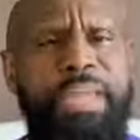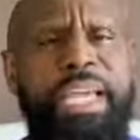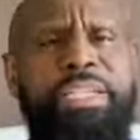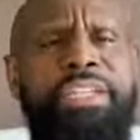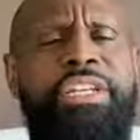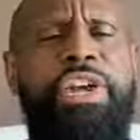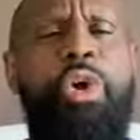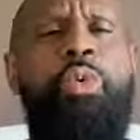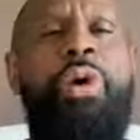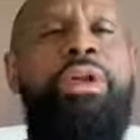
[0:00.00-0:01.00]
and to
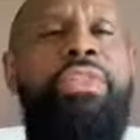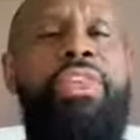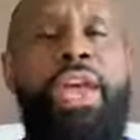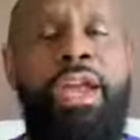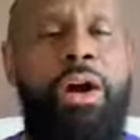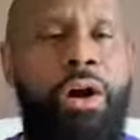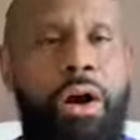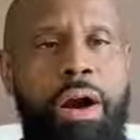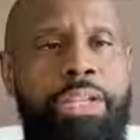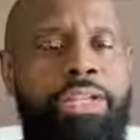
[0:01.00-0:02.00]
know where they
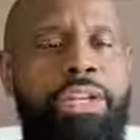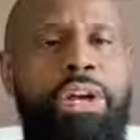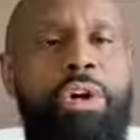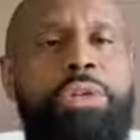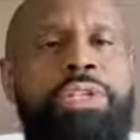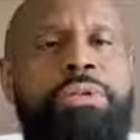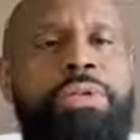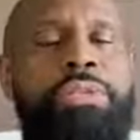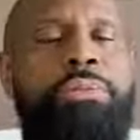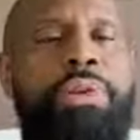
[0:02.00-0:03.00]
are, to know to
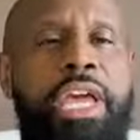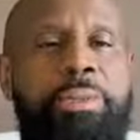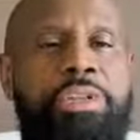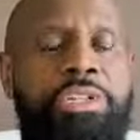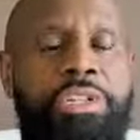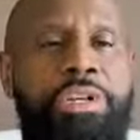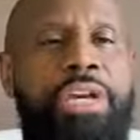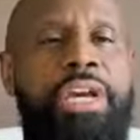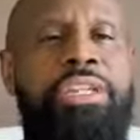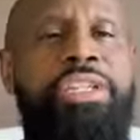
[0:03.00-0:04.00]
to be able to
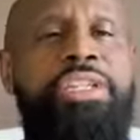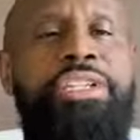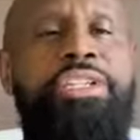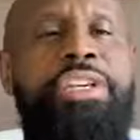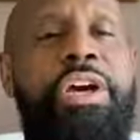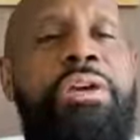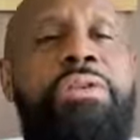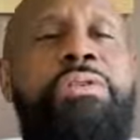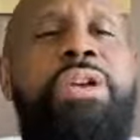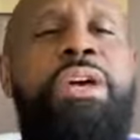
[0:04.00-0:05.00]
to
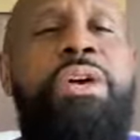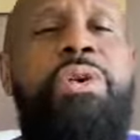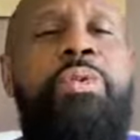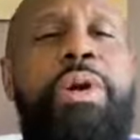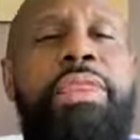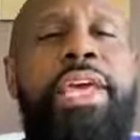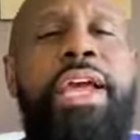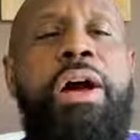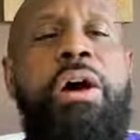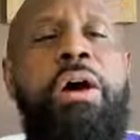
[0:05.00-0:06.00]
discern where
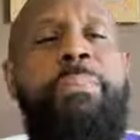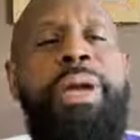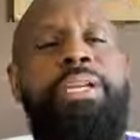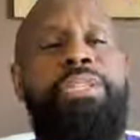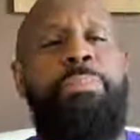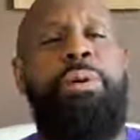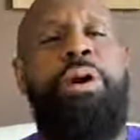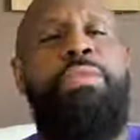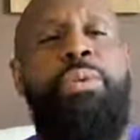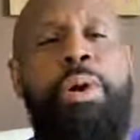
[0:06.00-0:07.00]
they are based
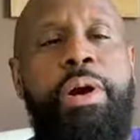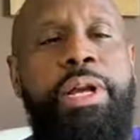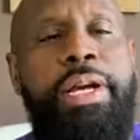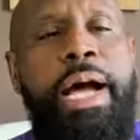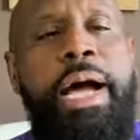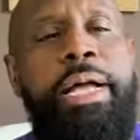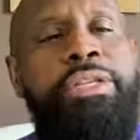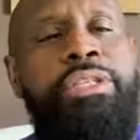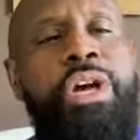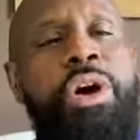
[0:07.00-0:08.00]
upon the word of God.
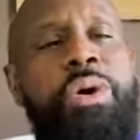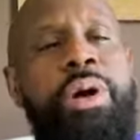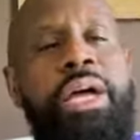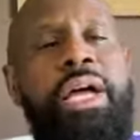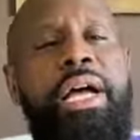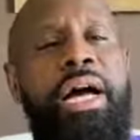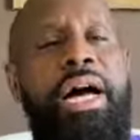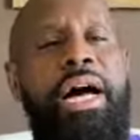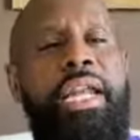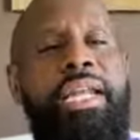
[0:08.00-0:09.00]
So
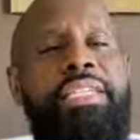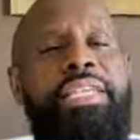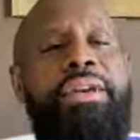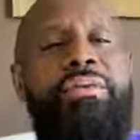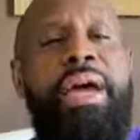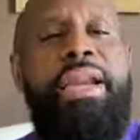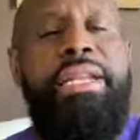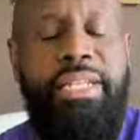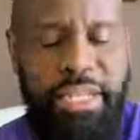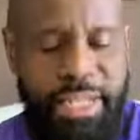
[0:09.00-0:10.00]
uh, let's get right
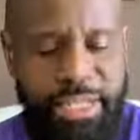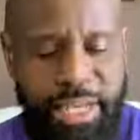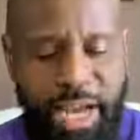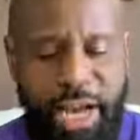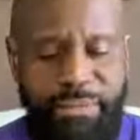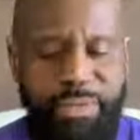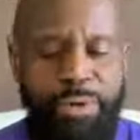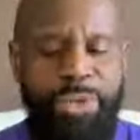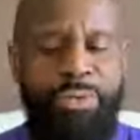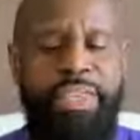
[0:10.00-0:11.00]
into this. Uh,
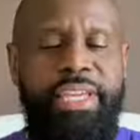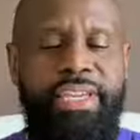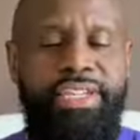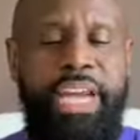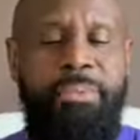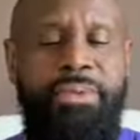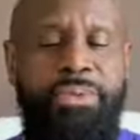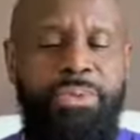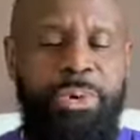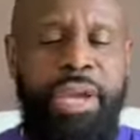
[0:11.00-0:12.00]
First Corinthians chapter
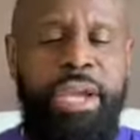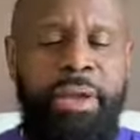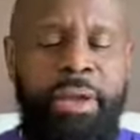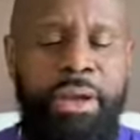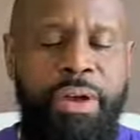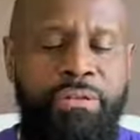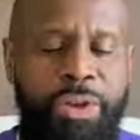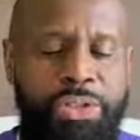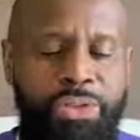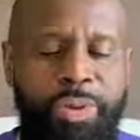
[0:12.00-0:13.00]
three,
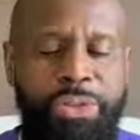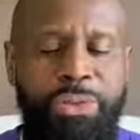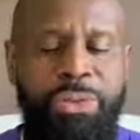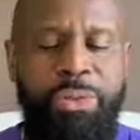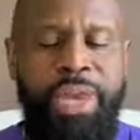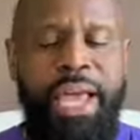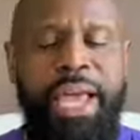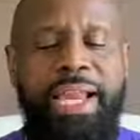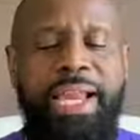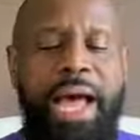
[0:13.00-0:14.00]
verses one through three.
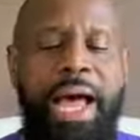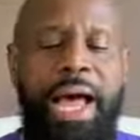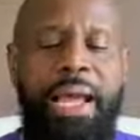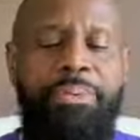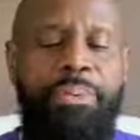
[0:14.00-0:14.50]
And I,